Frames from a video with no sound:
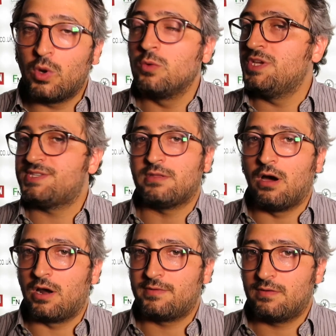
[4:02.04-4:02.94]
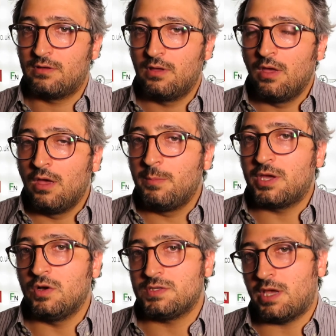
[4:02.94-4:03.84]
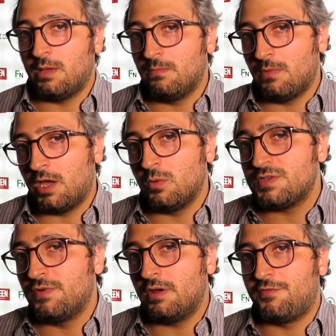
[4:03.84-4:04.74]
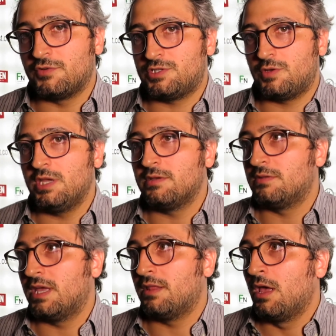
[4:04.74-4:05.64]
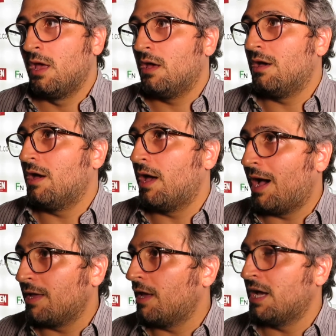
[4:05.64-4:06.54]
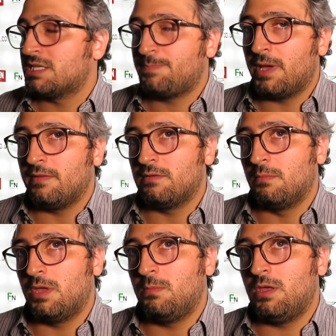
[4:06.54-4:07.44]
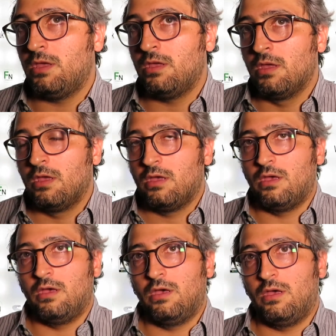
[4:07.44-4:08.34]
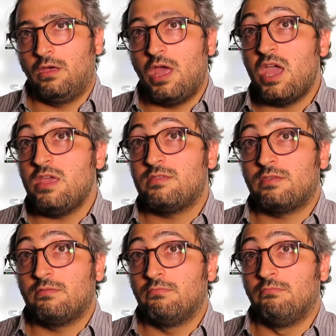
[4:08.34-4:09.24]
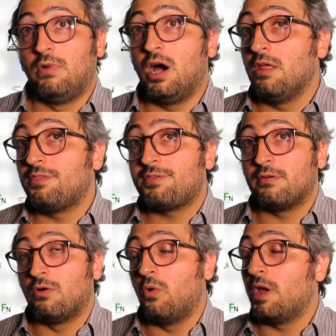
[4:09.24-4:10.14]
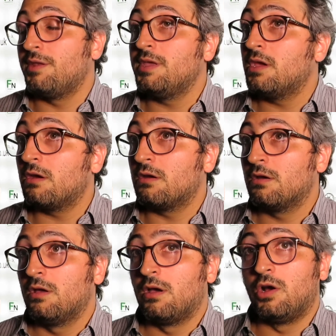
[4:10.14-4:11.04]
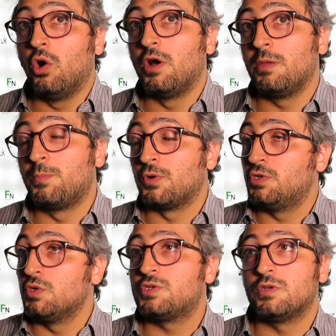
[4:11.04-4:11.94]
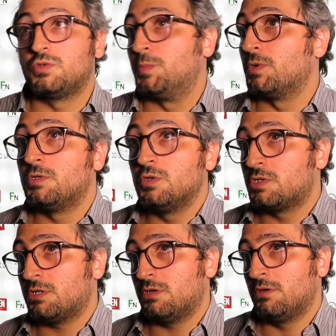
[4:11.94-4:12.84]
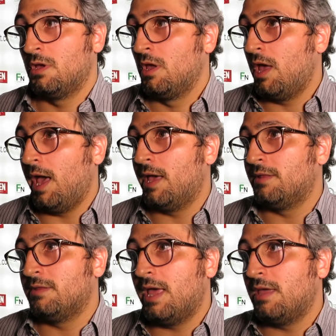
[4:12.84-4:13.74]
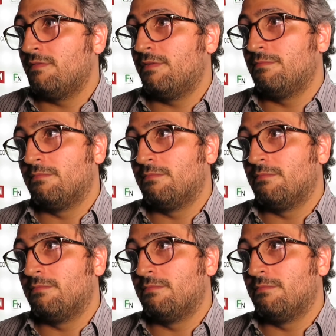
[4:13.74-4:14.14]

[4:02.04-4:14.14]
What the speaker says: when we start, because I was very frustrated that I spent maybe 8 months or a year going producer to producer, and they